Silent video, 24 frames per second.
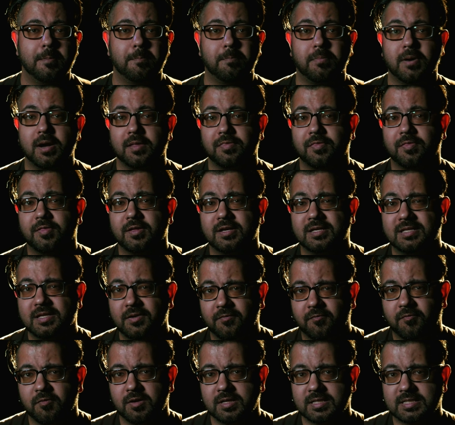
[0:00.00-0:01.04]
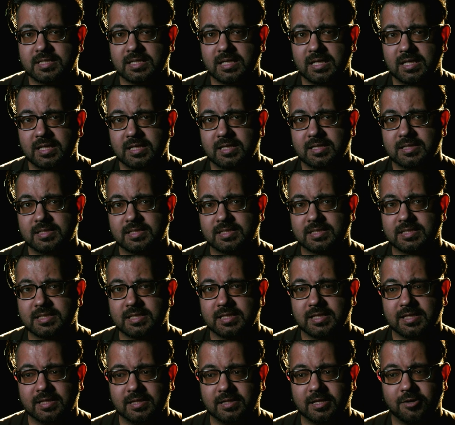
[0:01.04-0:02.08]
But the difference is
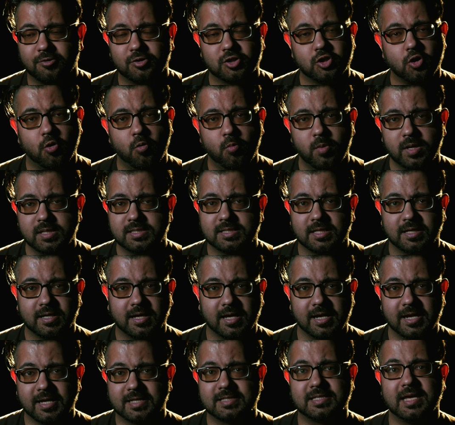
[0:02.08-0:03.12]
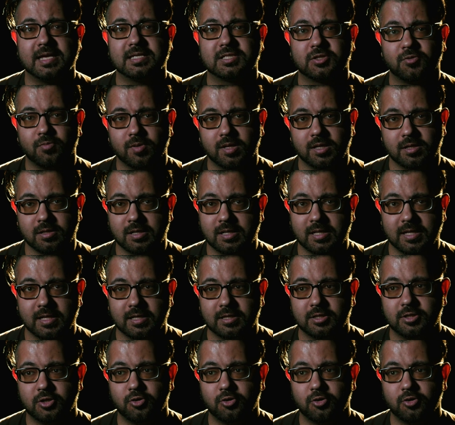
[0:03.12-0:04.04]
there's always like an accessory you need.